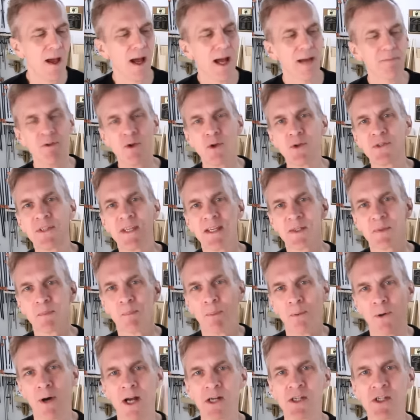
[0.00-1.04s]
I've used this
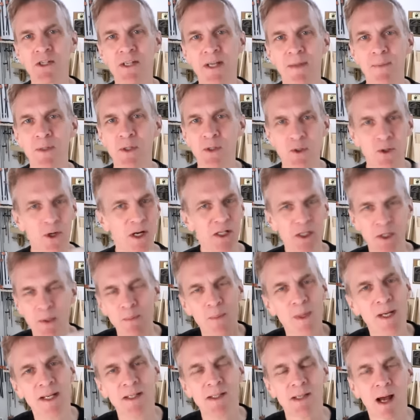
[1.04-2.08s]
brush
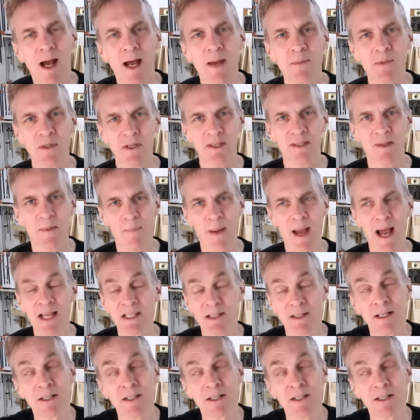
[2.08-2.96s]
demonstration many times in the past,